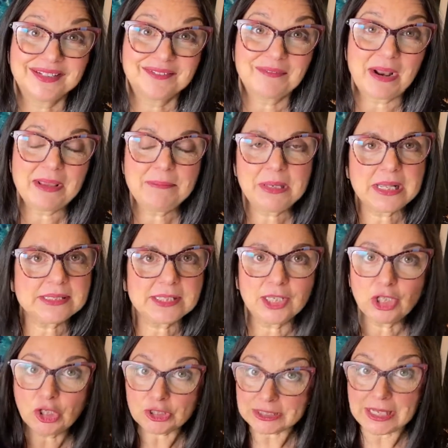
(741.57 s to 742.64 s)
right? Because he
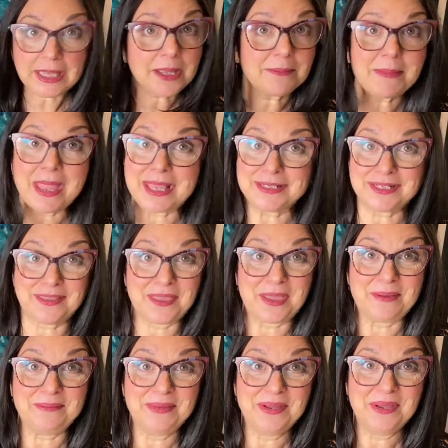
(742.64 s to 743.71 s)
looked like a man to
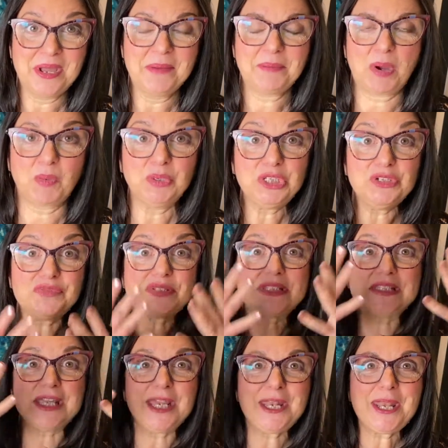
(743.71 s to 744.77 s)
them. But when you've
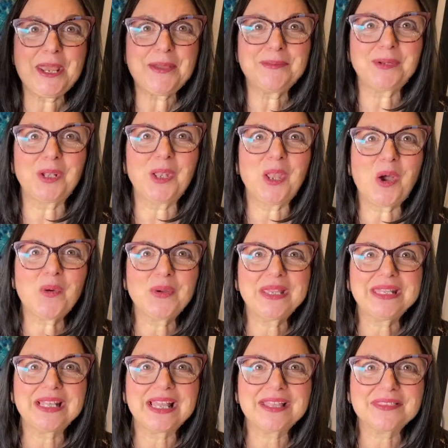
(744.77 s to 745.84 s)
seen him glowing
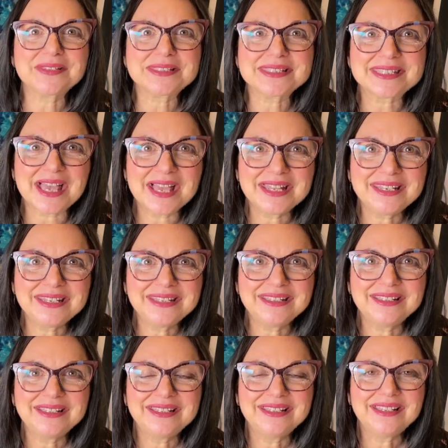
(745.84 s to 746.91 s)
like the sun
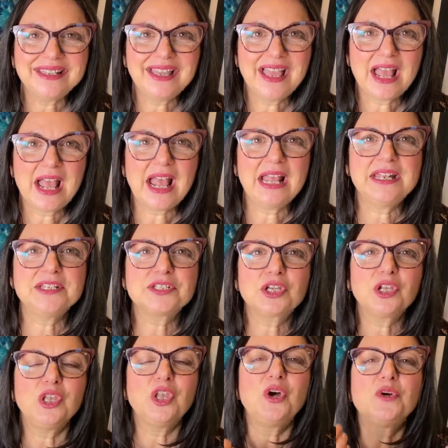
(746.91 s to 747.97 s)
and his
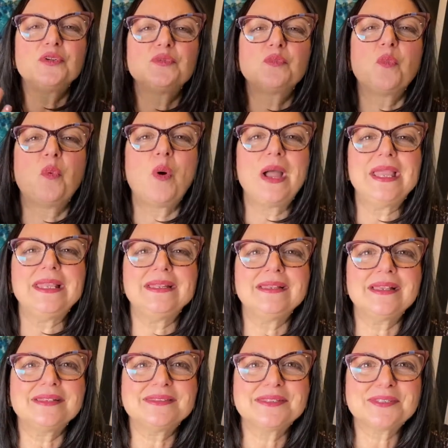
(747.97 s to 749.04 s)
clothes white
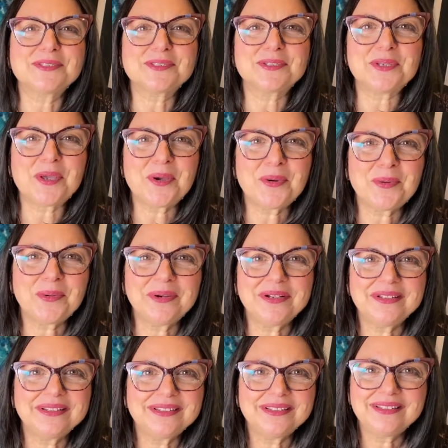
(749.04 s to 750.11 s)
as the snow,
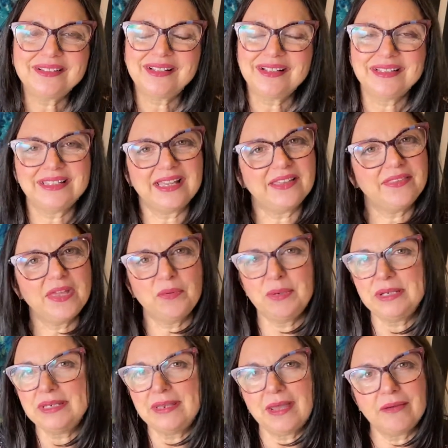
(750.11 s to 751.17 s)
yeah, they would
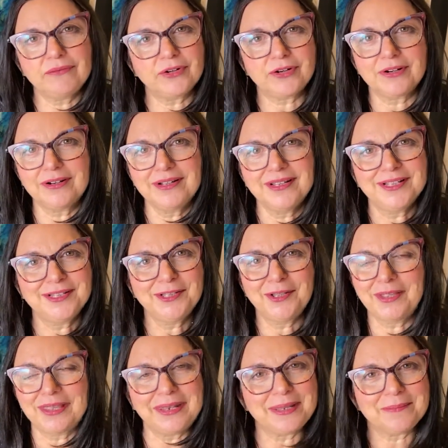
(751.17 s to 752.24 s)
never look
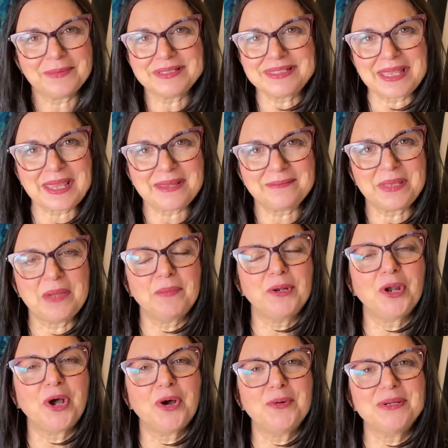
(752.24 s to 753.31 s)
at him the same. They would
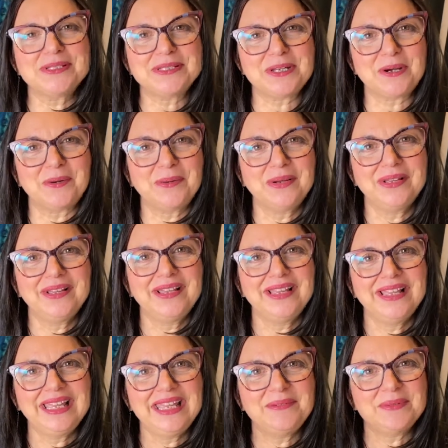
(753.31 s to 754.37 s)
always know
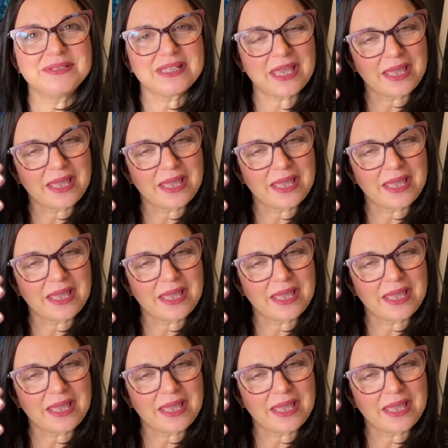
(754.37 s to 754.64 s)
he was